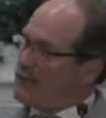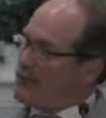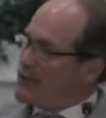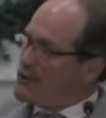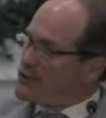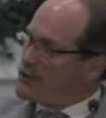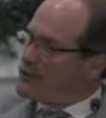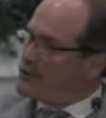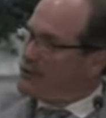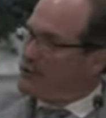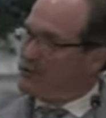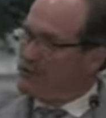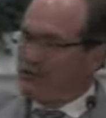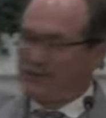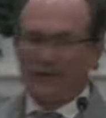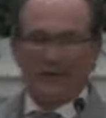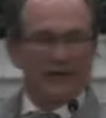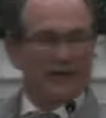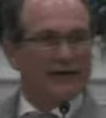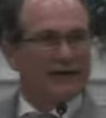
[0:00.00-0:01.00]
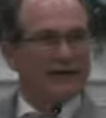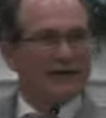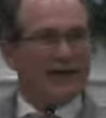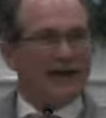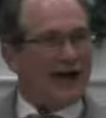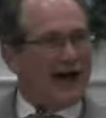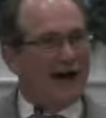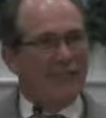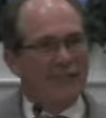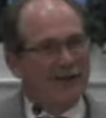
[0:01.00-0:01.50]
picture,
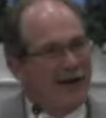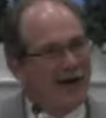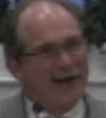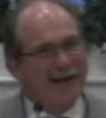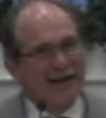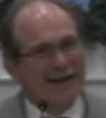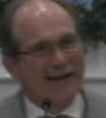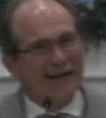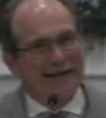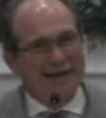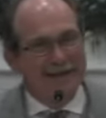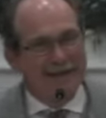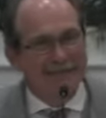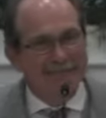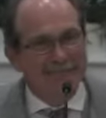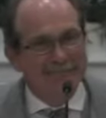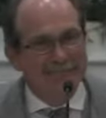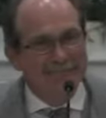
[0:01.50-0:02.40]
I'm not in it.